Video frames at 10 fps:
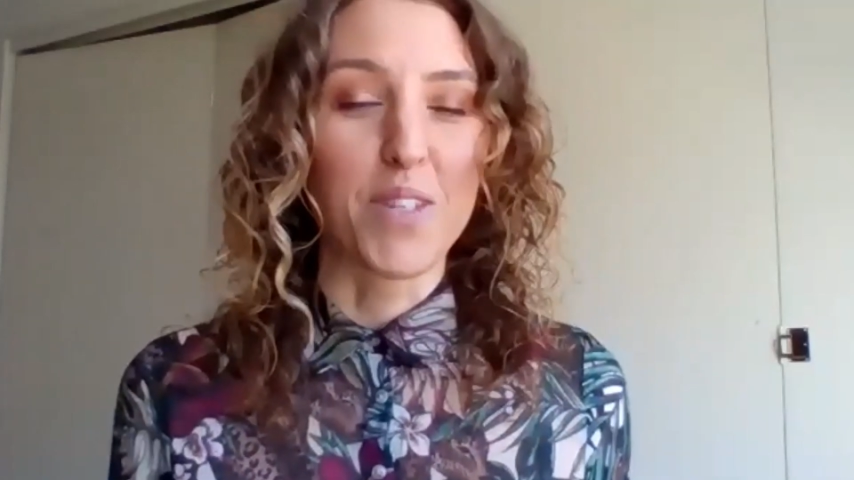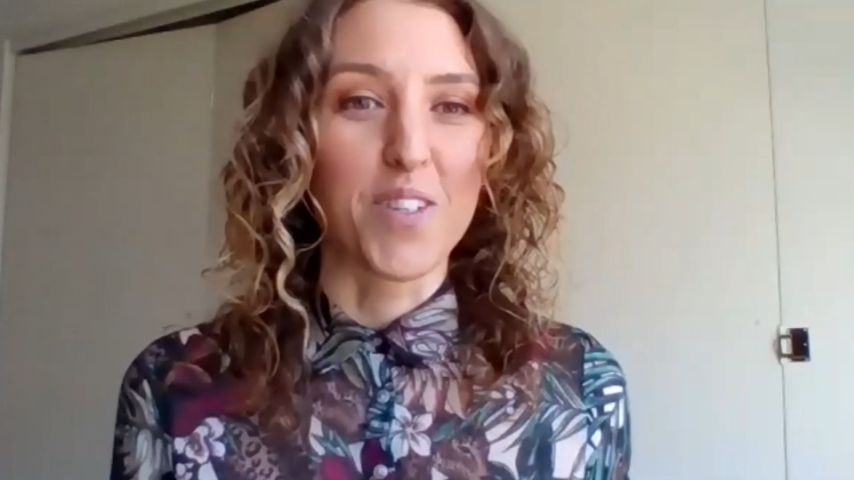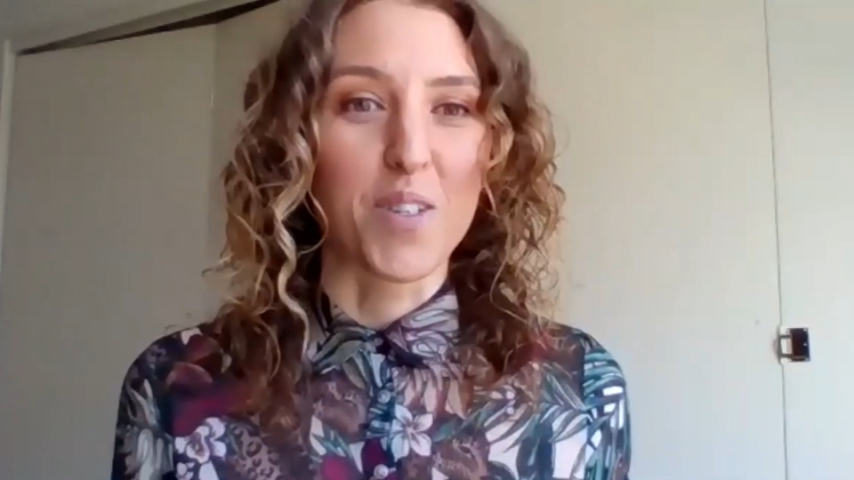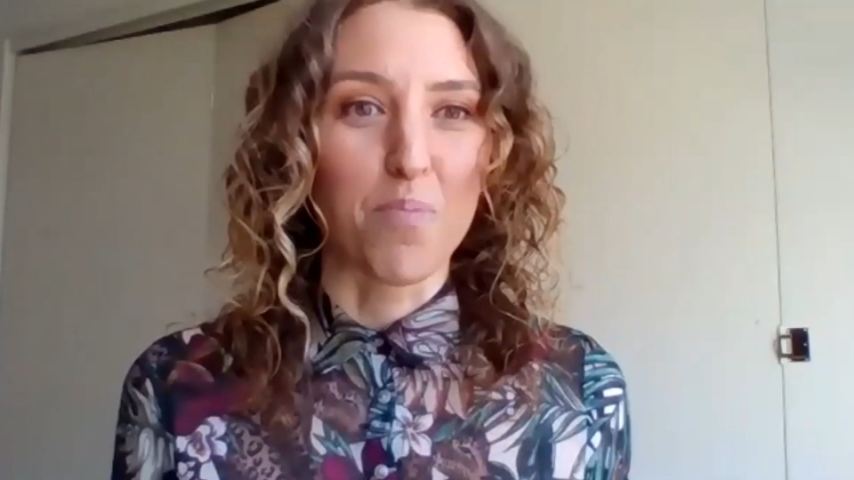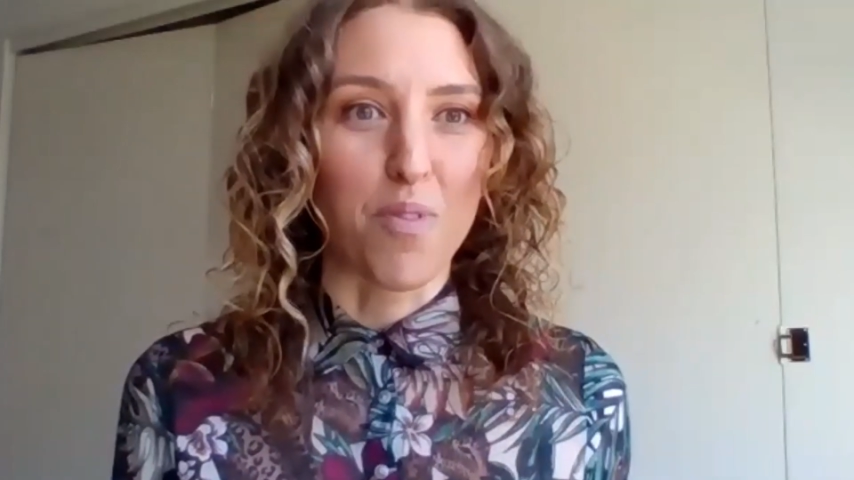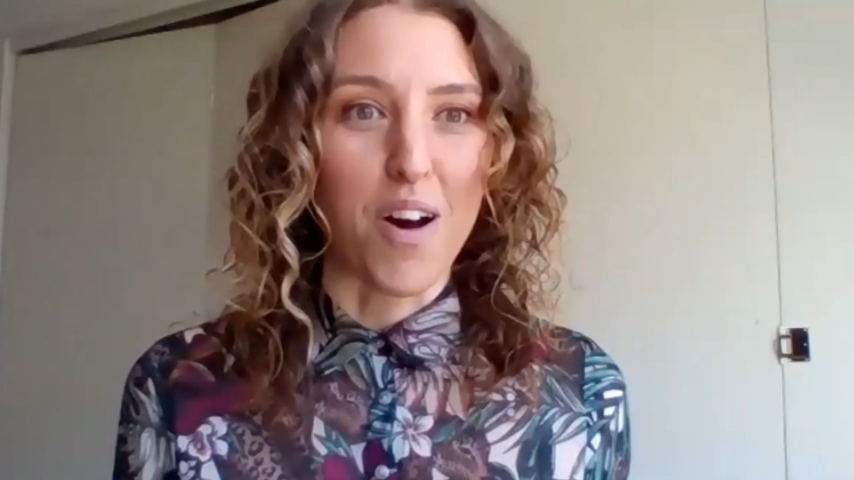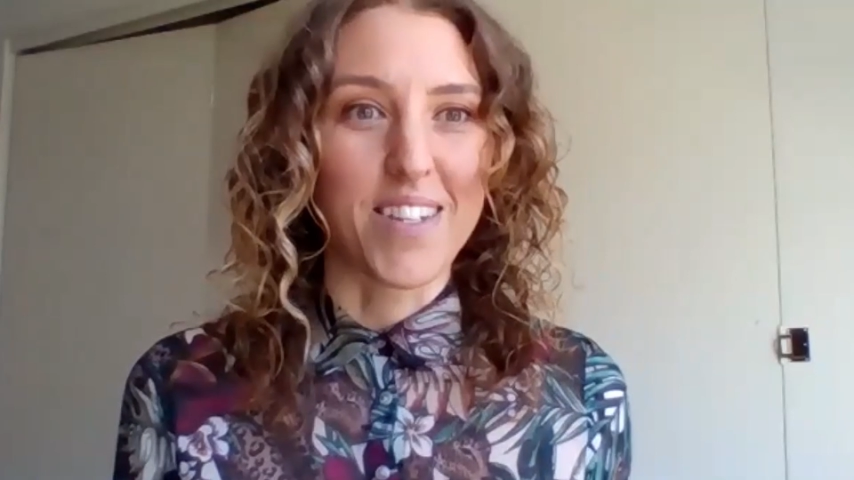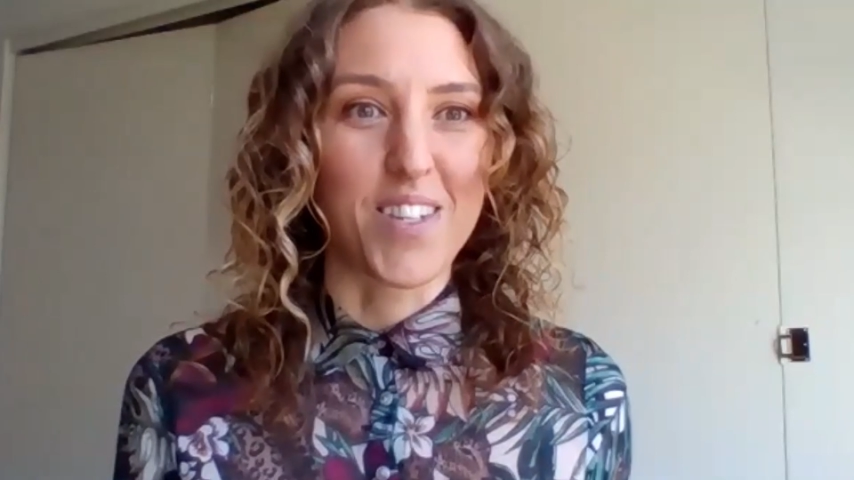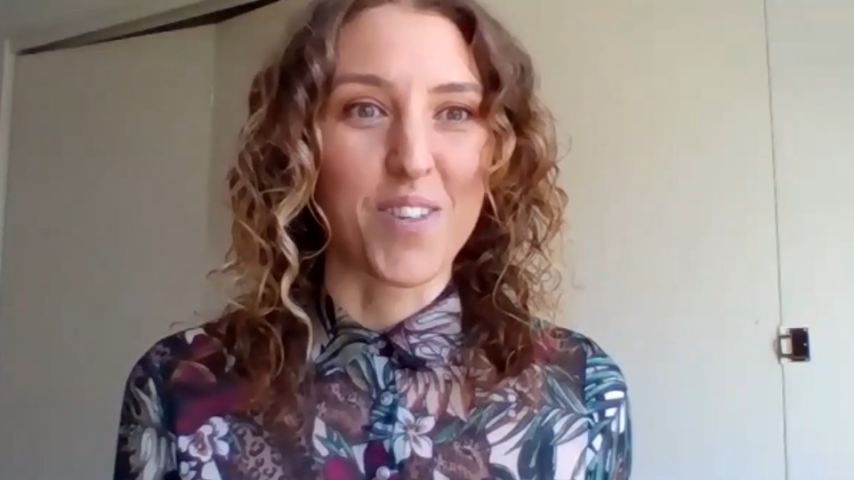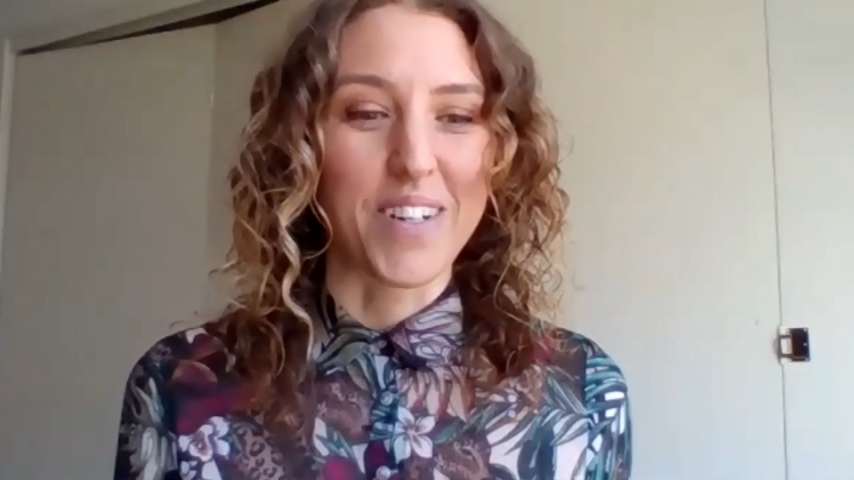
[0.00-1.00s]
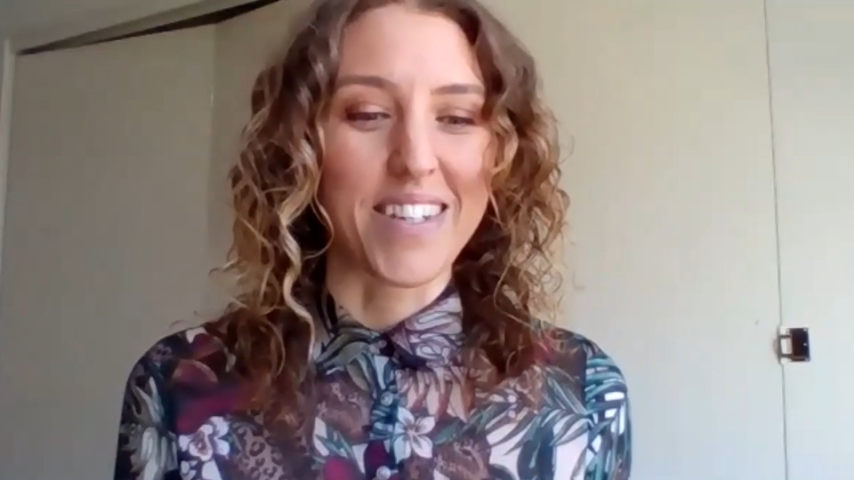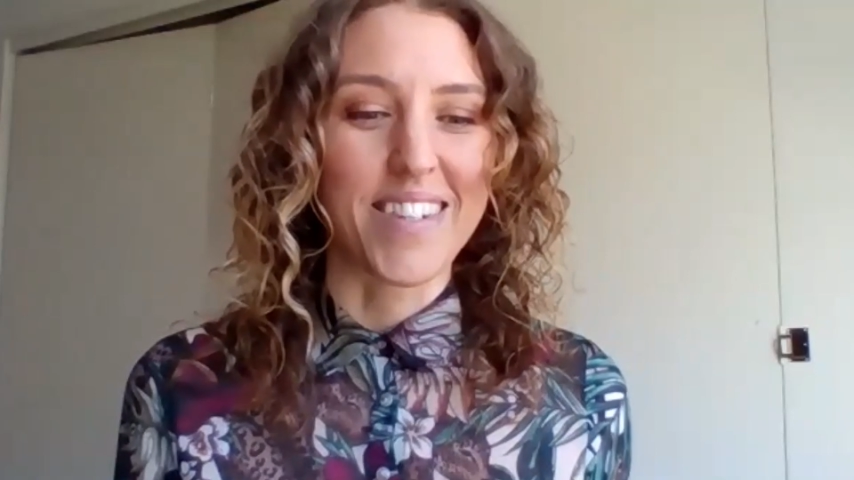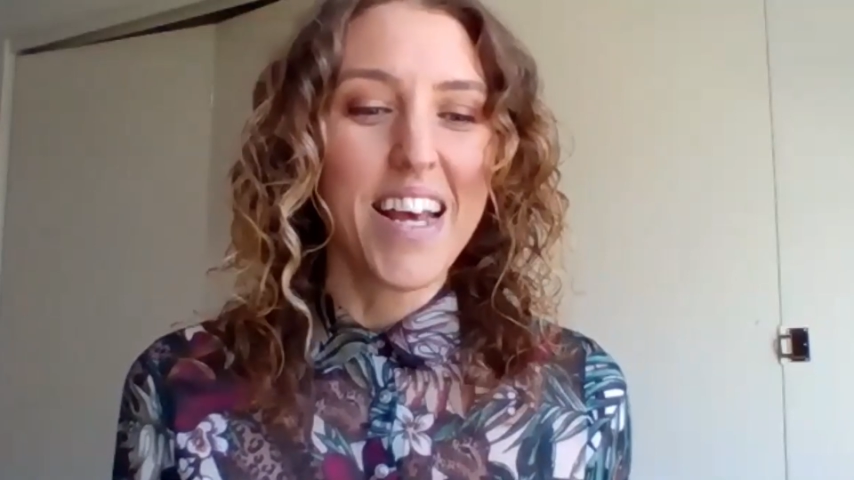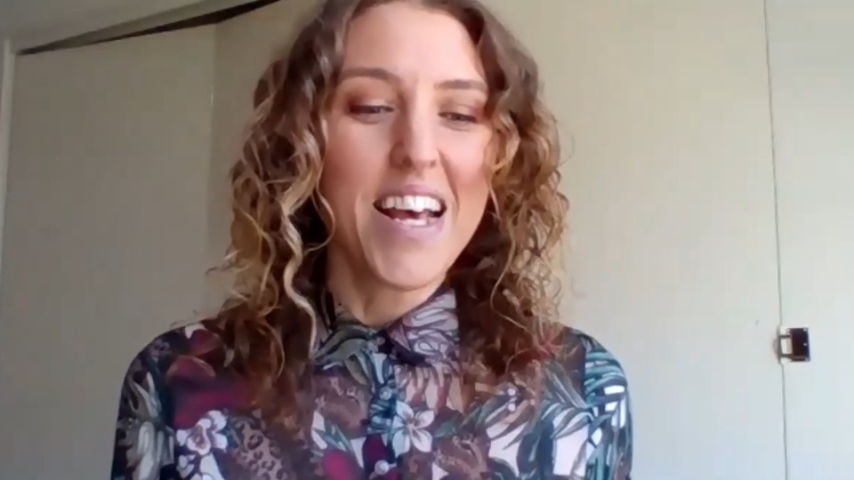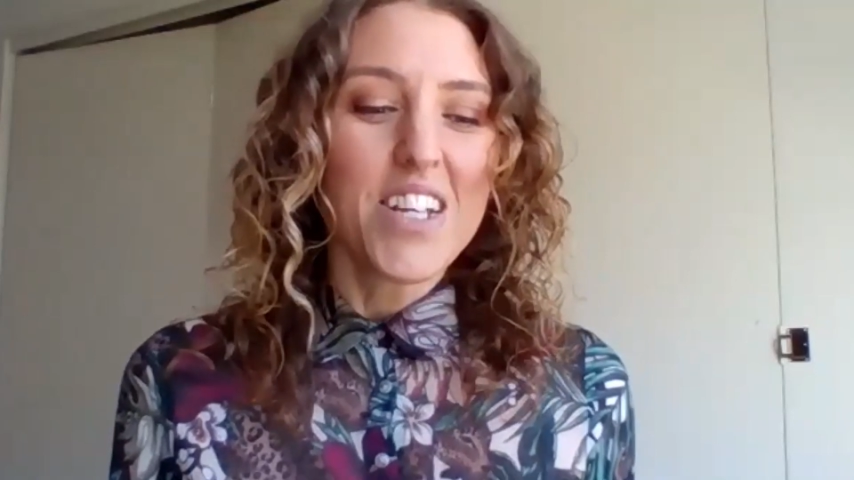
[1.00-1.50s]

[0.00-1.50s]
a surprise to us.